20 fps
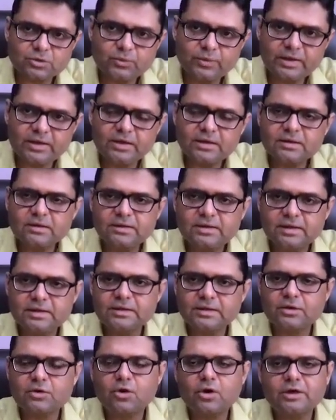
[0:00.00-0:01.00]
week
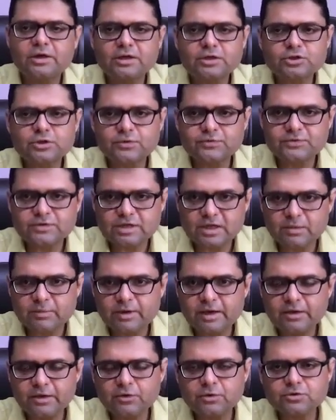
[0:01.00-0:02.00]
in the context of cell
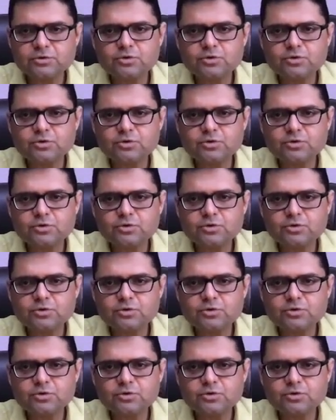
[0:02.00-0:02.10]
bio.